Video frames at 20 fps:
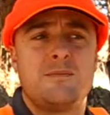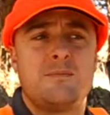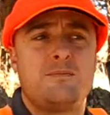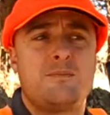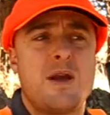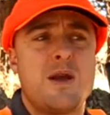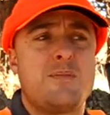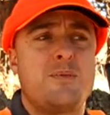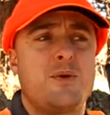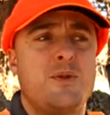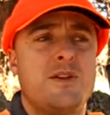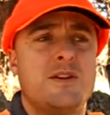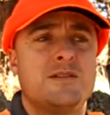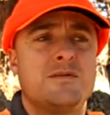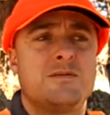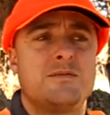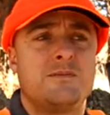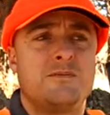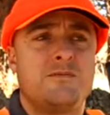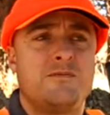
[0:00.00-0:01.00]
people that
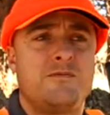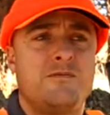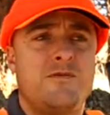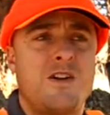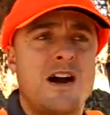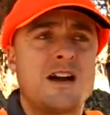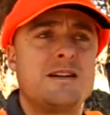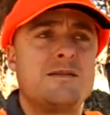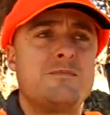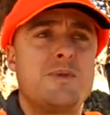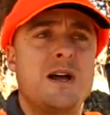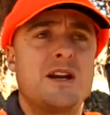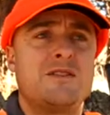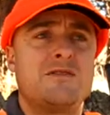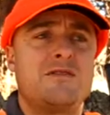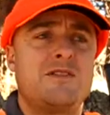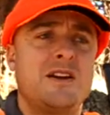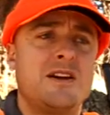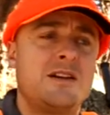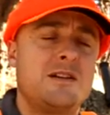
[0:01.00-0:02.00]
find a
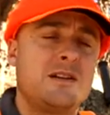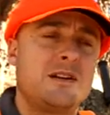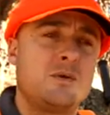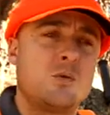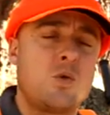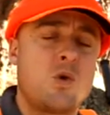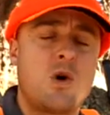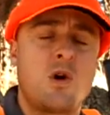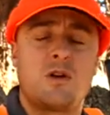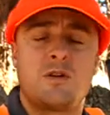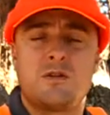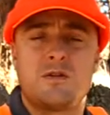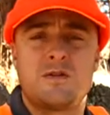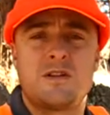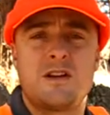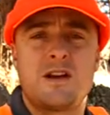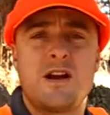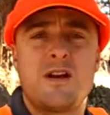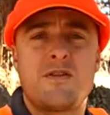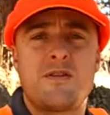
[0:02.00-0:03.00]
benefit in one or
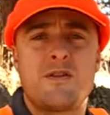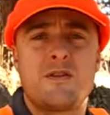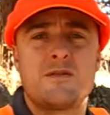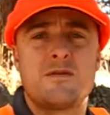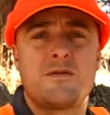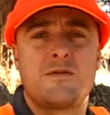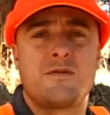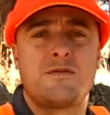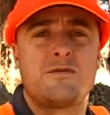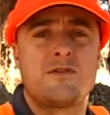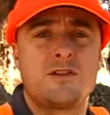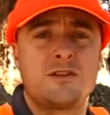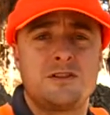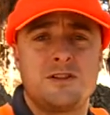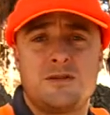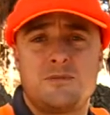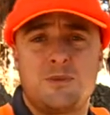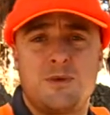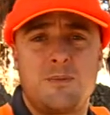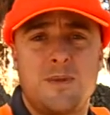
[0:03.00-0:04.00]
the other. For
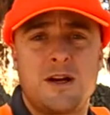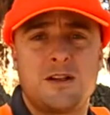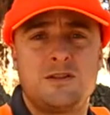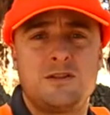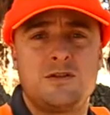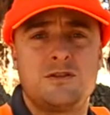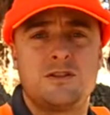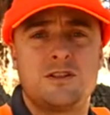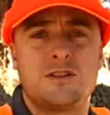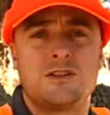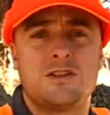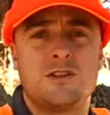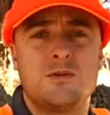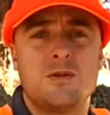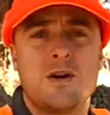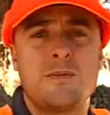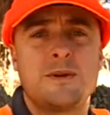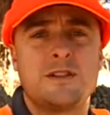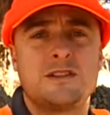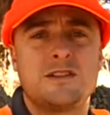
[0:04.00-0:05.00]
example, my 260
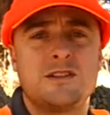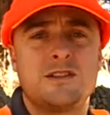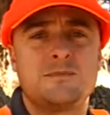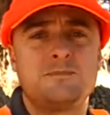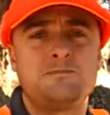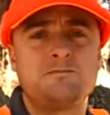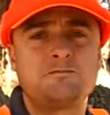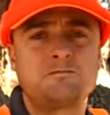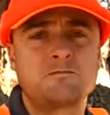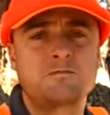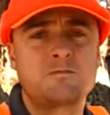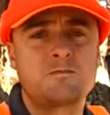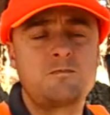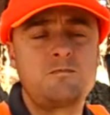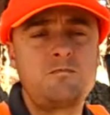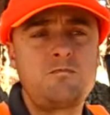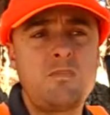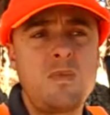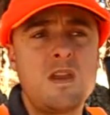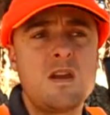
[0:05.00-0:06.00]
Remington,
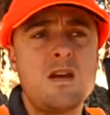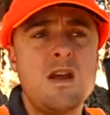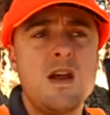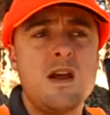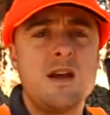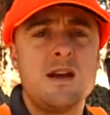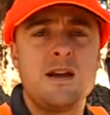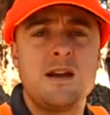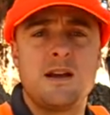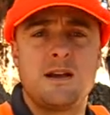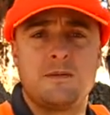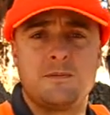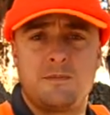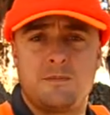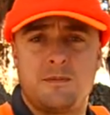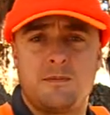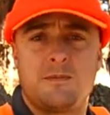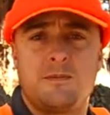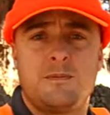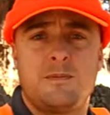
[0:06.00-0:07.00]
it
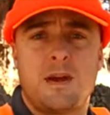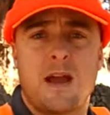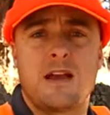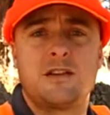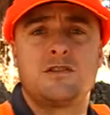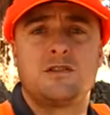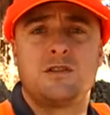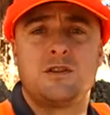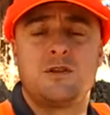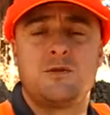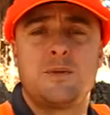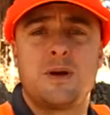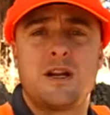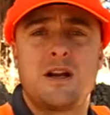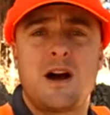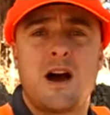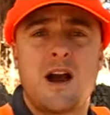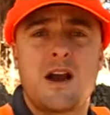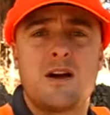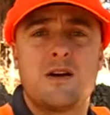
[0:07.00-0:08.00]
has a little bit
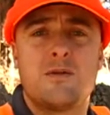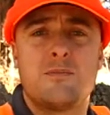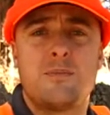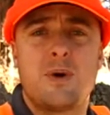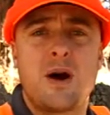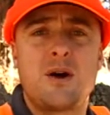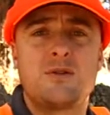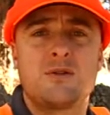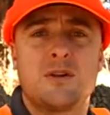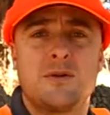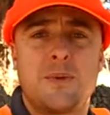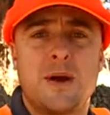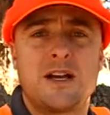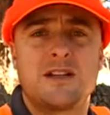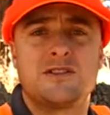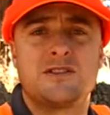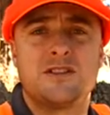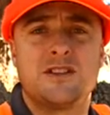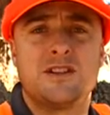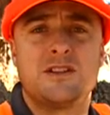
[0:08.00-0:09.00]
higher powder
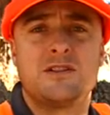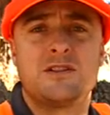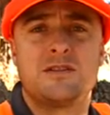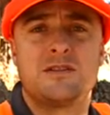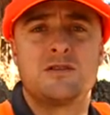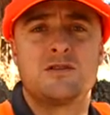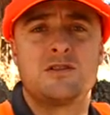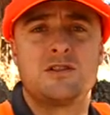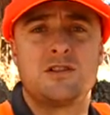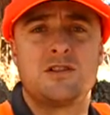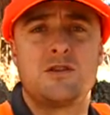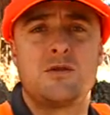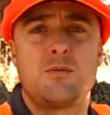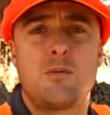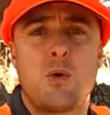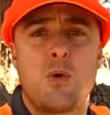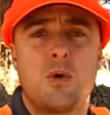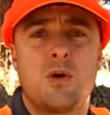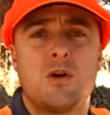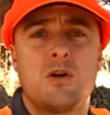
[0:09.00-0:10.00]
capacity. There's a little
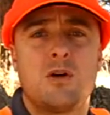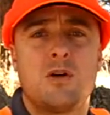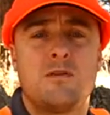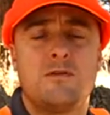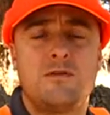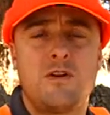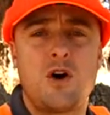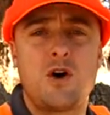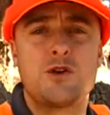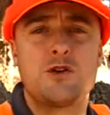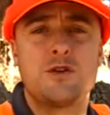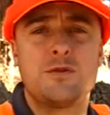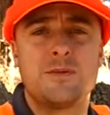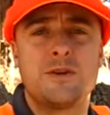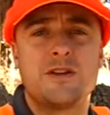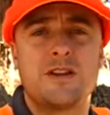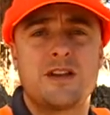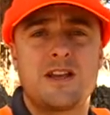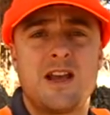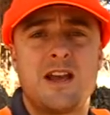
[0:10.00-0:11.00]
more volume
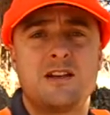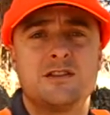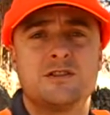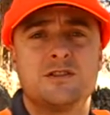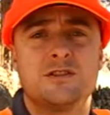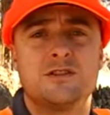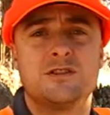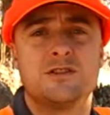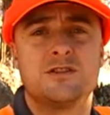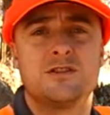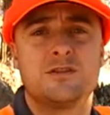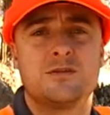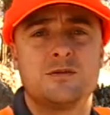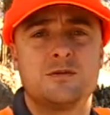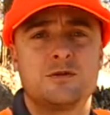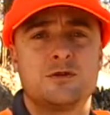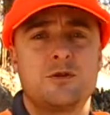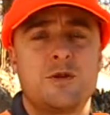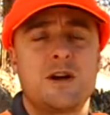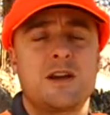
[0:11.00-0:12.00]
in the cases,
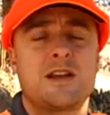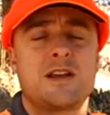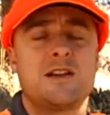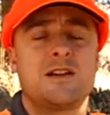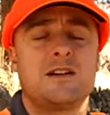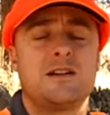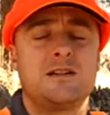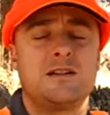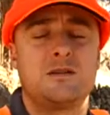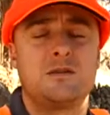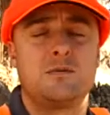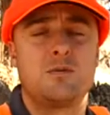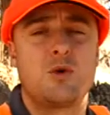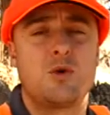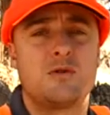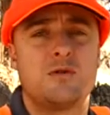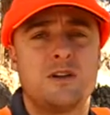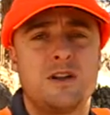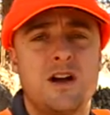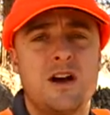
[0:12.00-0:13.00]
so I can get a little
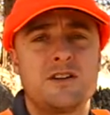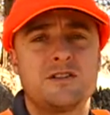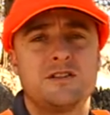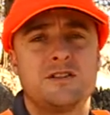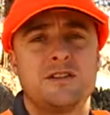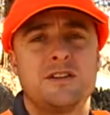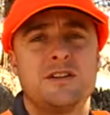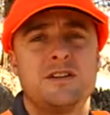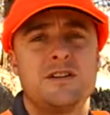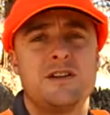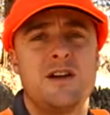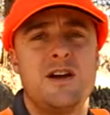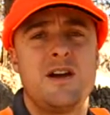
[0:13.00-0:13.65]
more velocity.